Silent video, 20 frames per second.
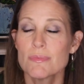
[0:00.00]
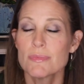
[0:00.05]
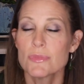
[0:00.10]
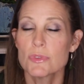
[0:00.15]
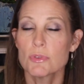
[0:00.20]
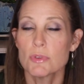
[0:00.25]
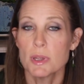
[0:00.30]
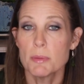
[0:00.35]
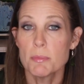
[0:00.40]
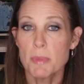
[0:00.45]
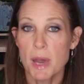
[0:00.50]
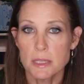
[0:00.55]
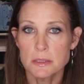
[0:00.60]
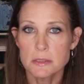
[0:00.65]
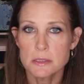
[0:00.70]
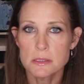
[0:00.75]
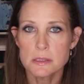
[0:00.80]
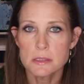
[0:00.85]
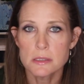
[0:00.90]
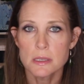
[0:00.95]
3
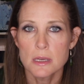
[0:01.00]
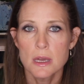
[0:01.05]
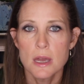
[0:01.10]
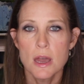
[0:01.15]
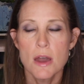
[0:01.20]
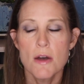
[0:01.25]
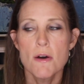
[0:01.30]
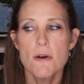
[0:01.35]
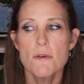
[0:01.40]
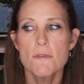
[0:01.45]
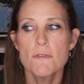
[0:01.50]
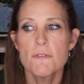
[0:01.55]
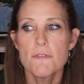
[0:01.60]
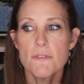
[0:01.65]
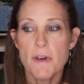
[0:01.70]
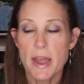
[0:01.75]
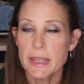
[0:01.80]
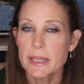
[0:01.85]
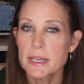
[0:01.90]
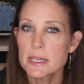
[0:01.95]
months.
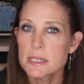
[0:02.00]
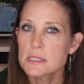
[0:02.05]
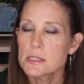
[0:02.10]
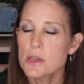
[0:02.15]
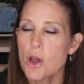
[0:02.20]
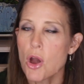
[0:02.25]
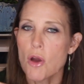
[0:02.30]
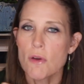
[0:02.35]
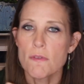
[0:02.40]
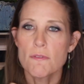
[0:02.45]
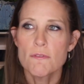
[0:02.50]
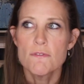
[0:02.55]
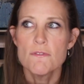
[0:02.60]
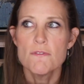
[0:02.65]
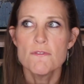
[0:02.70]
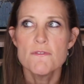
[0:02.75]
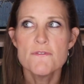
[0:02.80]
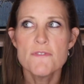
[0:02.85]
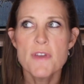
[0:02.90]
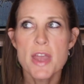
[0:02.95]
Ficus are
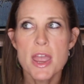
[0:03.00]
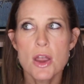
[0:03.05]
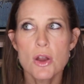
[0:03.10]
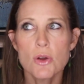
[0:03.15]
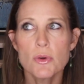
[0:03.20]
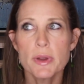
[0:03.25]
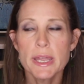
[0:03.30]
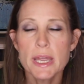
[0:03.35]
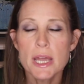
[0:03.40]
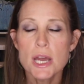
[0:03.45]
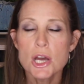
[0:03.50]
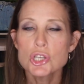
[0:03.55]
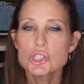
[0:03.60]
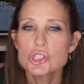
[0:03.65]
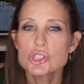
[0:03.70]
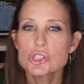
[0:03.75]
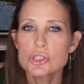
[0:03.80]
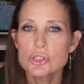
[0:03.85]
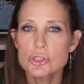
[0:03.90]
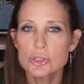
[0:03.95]
very
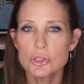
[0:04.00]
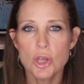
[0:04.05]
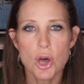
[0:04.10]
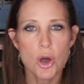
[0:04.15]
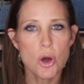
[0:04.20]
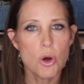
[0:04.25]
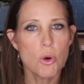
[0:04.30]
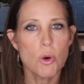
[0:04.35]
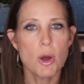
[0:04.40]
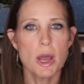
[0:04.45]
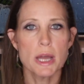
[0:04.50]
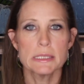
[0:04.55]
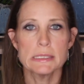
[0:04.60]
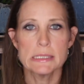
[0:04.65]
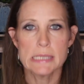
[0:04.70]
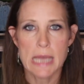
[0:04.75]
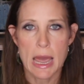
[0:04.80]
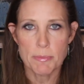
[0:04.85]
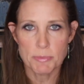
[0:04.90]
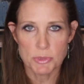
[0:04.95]
slow
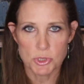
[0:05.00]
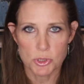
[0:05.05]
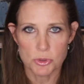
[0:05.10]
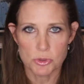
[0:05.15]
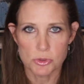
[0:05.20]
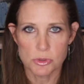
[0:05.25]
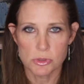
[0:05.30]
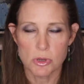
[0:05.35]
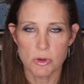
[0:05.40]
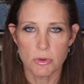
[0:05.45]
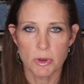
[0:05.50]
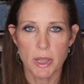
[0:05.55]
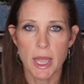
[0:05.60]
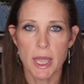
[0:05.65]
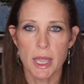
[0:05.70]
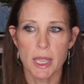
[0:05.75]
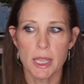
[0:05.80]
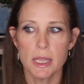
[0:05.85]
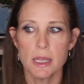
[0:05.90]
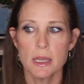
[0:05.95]
adapters,
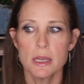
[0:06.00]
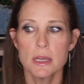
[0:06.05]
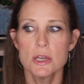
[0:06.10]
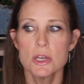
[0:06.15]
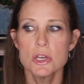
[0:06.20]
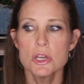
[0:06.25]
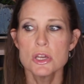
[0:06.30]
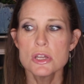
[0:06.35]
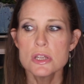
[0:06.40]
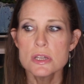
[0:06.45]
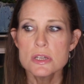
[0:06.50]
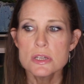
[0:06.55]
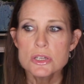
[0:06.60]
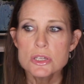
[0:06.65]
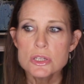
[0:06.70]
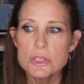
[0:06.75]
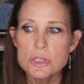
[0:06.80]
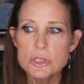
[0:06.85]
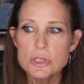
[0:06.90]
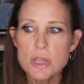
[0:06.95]
okay?
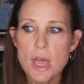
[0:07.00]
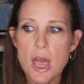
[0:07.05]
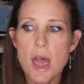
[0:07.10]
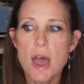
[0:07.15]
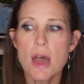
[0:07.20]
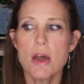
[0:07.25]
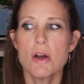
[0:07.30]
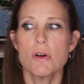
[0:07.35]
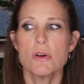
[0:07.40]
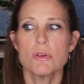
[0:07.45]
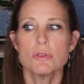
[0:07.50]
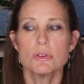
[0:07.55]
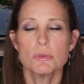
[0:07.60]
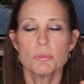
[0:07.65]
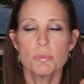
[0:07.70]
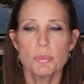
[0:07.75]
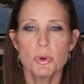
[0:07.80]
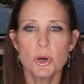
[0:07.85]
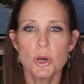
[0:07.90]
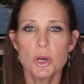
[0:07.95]
Don't
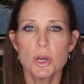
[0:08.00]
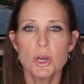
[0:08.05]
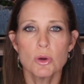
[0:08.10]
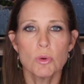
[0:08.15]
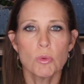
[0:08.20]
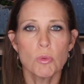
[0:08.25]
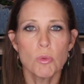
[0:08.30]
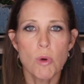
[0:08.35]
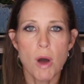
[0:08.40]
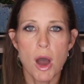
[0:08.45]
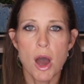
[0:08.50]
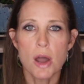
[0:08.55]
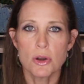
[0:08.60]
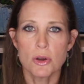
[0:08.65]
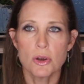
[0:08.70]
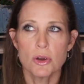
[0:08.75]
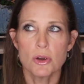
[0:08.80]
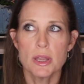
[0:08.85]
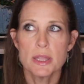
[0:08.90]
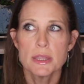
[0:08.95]
put
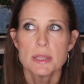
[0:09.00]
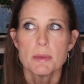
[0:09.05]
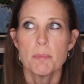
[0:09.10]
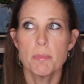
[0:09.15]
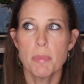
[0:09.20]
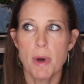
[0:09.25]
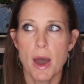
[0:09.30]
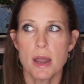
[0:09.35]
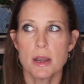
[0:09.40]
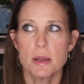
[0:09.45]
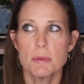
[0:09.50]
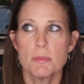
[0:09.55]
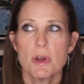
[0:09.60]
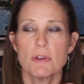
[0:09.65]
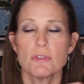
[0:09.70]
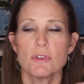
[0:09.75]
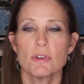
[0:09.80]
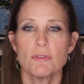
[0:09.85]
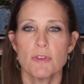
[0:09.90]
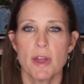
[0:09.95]
water in the bottom
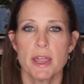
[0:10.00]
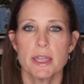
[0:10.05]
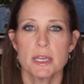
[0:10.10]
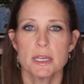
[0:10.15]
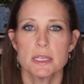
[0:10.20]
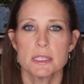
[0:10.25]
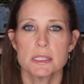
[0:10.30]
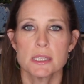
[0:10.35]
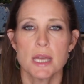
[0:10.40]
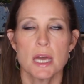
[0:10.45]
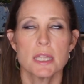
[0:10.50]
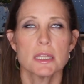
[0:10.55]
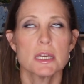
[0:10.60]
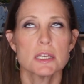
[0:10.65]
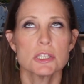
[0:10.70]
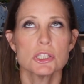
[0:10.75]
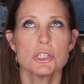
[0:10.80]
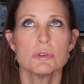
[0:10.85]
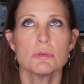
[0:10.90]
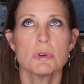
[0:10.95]
of your ficus
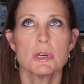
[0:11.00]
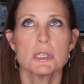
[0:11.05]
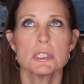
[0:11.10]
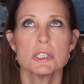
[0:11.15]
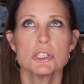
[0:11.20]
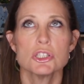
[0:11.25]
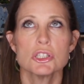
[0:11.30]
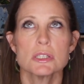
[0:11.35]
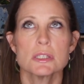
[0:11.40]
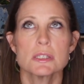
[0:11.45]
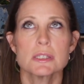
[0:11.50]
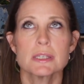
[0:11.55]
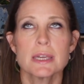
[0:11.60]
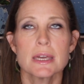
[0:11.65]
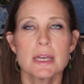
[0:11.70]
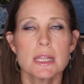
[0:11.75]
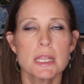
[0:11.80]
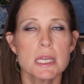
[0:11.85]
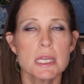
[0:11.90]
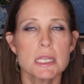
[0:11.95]
unless you want to just
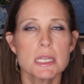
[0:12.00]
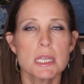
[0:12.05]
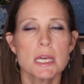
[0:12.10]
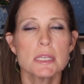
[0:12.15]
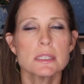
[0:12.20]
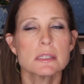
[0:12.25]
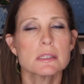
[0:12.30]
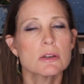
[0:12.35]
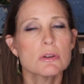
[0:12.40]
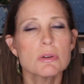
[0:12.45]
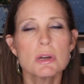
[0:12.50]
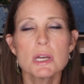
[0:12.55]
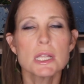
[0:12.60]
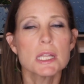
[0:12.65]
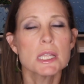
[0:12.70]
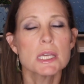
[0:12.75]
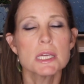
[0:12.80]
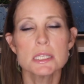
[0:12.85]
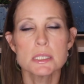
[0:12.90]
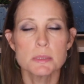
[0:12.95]
kill it as
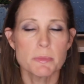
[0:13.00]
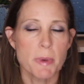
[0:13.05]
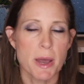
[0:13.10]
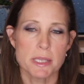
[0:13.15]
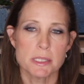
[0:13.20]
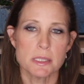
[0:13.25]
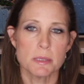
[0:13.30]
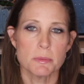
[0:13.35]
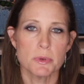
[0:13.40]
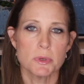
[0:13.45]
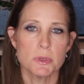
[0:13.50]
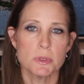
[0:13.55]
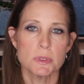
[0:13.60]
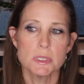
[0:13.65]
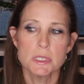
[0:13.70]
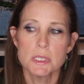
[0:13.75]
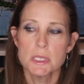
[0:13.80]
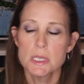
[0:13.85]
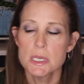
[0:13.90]
quickly as possible.